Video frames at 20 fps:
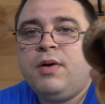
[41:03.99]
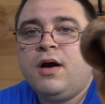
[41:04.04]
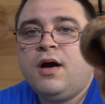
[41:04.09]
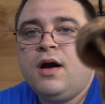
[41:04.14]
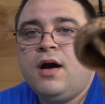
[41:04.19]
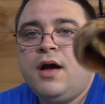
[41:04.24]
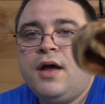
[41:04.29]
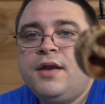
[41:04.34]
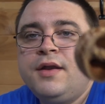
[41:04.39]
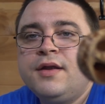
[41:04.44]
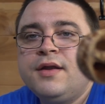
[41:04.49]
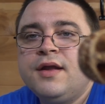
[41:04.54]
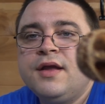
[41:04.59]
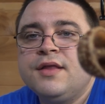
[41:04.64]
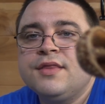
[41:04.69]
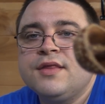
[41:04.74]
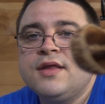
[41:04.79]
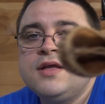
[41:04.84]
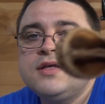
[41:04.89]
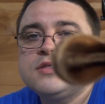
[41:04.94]
pod,
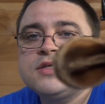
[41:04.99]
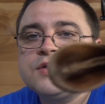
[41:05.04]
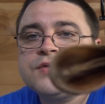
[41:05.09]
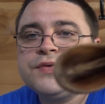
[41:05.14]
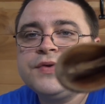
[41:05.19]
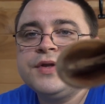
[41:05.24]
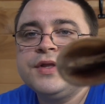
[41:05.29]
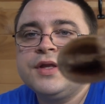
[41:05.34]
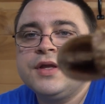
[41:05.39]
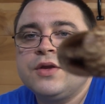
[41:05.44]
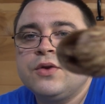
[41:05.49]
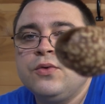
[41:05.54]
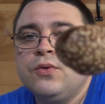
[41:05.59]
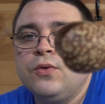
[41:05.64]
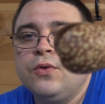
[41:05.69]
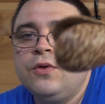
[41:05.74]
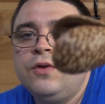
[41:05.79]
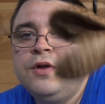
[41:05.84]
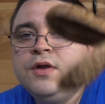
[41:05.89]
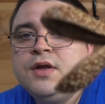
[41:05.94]
and these are really
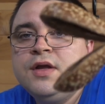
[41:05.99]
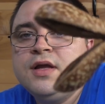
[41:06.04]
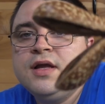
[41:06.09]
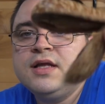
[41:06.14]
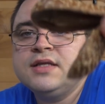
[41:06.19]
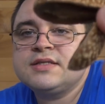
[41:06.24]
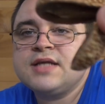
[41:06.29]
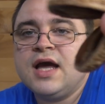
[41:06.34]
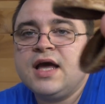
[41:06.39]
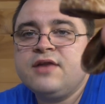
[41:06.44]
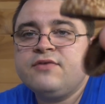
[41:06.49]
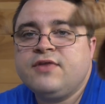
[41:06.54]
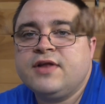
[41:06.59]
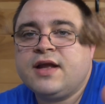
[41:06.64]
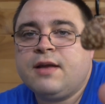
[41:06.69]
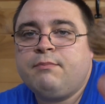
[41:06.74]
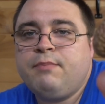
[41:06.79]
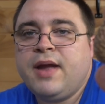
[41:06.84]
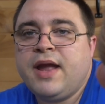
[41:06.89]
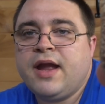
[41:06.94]
cool. It's kind of
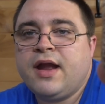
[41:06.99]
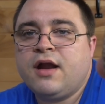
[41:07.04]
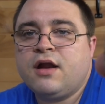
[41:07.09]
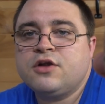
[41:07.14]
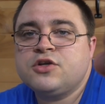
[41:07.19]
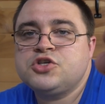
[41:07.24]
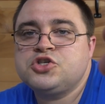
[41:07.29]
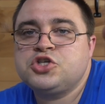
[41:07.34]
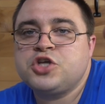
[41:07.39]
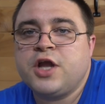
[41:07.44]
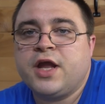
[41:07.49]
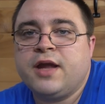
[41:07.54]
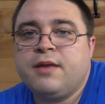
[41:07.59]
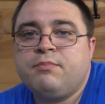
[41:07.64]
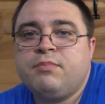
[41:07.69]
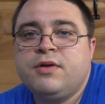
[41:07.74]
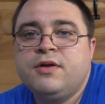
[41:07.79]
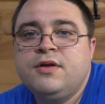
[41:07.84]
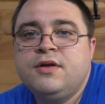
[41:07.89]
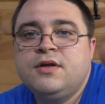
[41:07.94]
like a pear shape
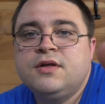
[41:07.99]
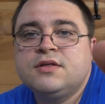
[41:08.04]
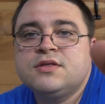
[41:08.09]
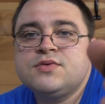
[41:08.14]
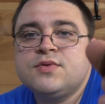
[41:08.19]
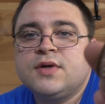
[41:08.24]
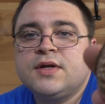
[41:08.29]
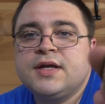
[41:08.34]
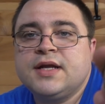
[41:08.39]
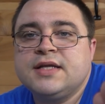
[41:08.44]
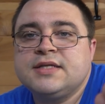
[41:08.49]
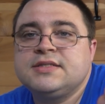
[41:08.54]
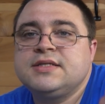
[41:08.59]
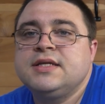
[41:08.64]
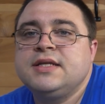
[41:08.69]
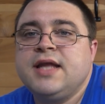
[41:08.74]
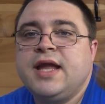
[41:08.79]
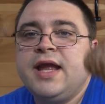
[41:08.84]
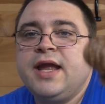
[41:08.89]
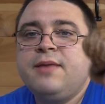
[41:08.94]
where it gets
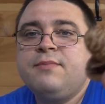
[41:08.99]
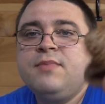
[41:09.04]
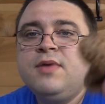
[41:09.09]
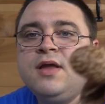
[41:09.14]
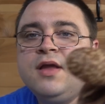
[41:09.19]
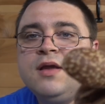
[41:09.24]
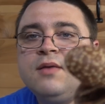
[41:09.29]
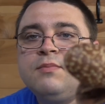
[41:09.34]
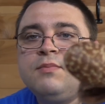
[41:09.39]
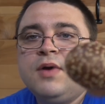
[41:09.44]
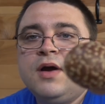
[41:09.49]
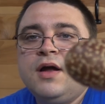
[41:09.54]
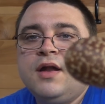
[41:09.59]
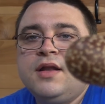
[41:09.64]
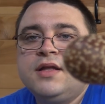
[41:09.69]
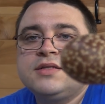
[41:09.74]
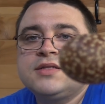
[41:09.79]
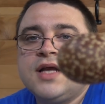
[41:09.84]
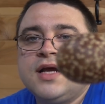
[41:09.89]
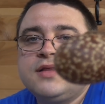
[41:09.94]
the name, but
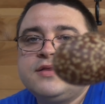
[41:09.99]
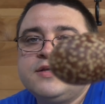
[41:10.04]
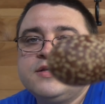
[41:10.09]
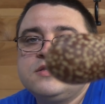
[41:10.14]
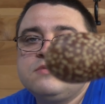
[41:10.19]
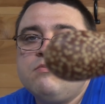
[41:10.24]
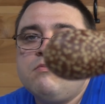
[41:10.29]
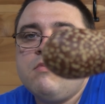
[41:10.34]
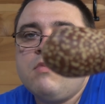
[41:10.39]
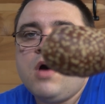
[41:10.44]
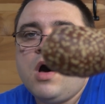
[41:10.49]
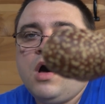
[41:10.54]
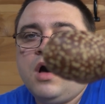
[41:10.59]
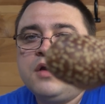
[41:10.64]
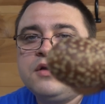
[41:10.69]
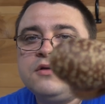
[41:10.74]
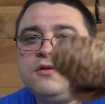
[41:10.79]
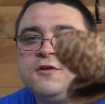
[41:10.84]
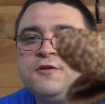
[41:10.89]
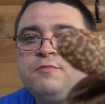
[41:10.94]
it's got this
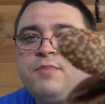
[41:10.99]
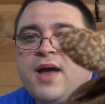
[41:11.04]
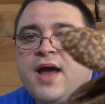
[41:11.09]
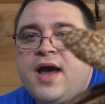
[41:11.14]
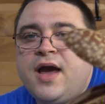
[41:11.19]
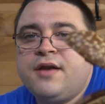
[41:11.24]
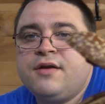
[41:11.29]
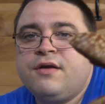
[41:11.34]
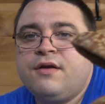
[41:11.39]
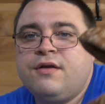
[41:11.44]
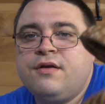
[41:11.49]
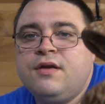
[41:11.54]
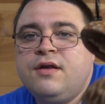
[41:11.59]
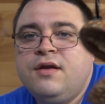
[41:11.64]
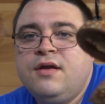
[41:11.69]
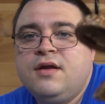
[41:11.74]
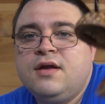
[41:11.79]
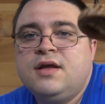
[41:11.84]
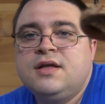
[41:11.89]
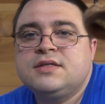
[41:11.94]
mottled pattern.
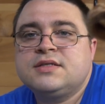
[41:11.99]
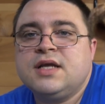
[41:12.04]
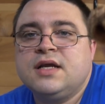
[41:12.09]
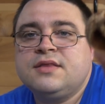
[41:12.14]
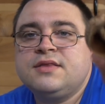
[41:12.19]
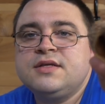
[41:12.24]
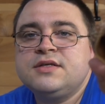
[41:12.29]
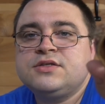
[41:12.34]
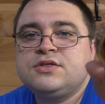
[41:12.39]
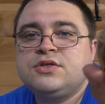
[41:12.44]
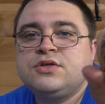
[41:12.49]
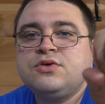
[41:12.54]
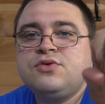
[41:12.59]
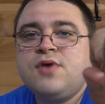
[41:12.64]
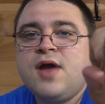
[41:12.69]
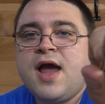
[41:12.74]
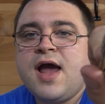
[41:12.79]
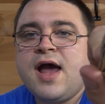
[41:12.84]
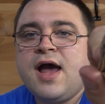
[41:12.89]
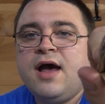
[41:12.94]
It's got these two
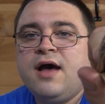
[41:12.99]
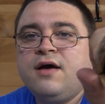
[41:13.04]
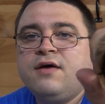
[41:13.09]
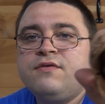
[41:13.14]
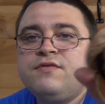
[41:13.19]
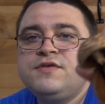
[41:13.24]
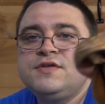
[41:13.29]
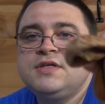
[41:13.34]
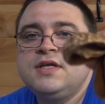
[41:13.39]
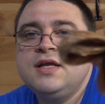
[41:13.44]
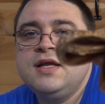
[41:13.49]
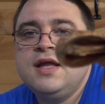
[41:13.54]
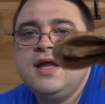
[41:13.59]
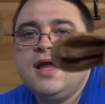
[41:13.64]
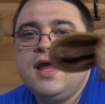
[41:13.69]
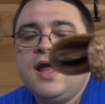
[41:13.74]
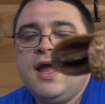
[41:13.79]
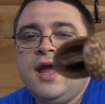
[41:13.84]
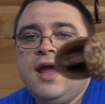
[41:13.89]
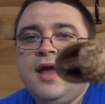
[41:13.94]
halves,
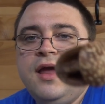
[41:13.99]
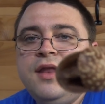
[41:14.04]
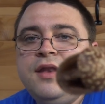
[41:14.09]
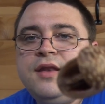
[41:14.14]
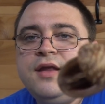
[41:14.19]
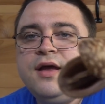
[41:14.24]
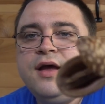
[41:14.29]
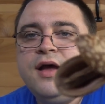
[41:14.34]
and